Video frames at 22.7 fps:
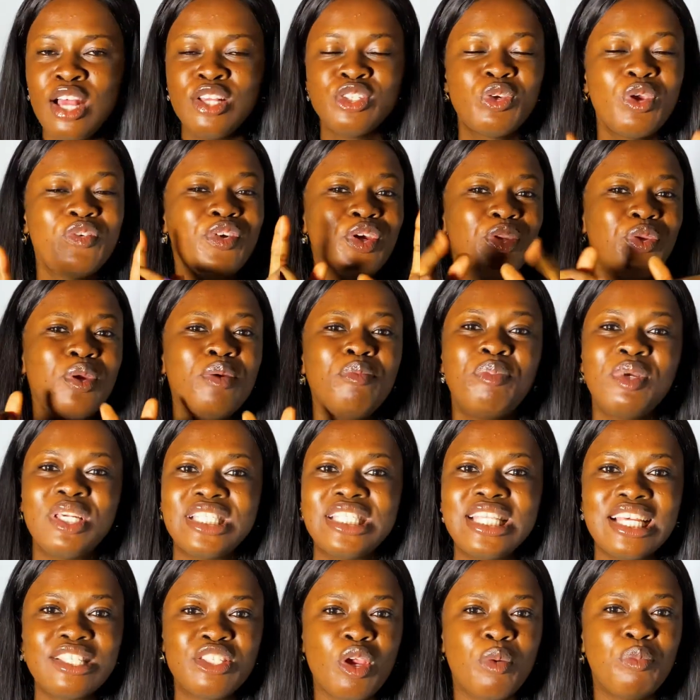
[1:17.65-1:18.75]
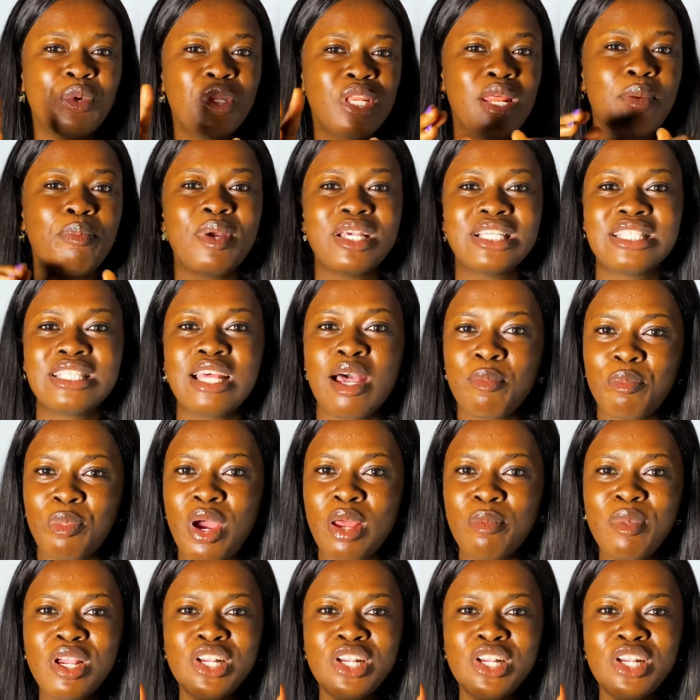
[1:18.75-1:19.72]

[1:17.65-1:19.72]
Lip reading: So if you're doing business, you're building a personal brand,